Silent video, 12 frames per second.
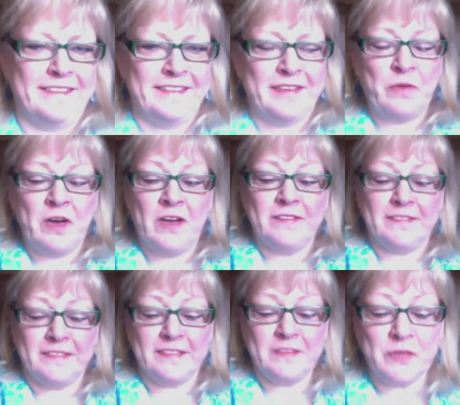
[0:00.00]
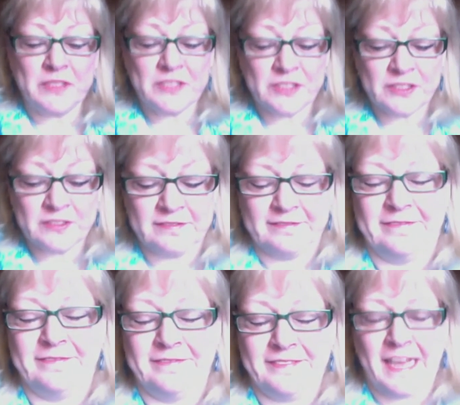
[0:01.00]
Well, Richard,
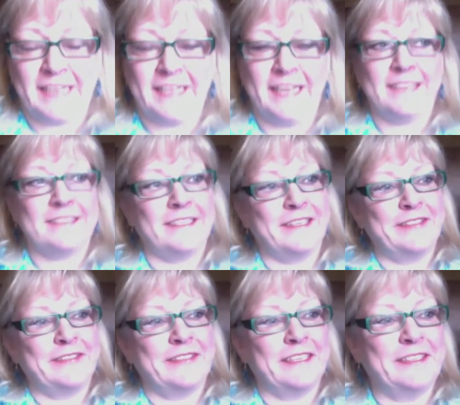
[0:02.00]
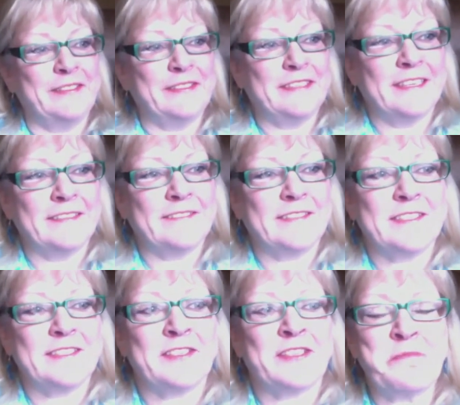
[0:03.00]
I can't tell you thank you enough.
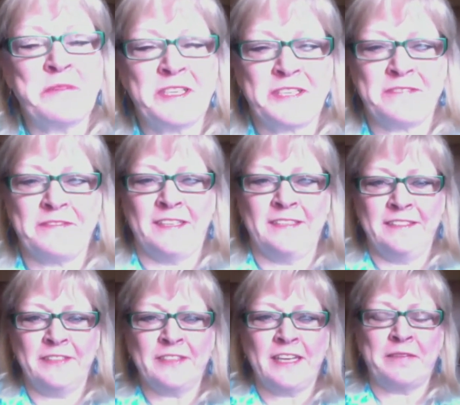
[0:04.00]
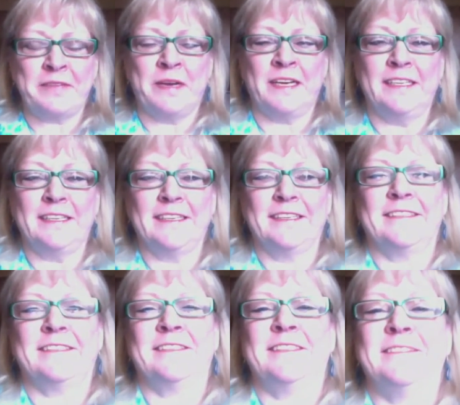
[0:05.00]
This is so much fun. You're like my
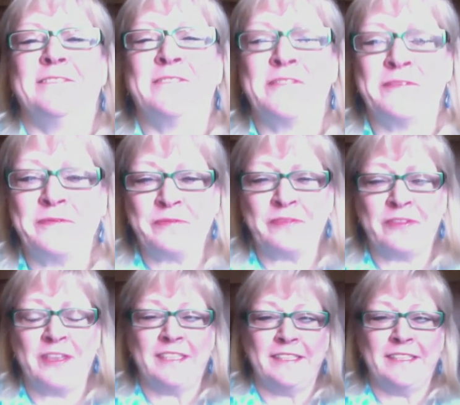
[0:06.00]
little friendly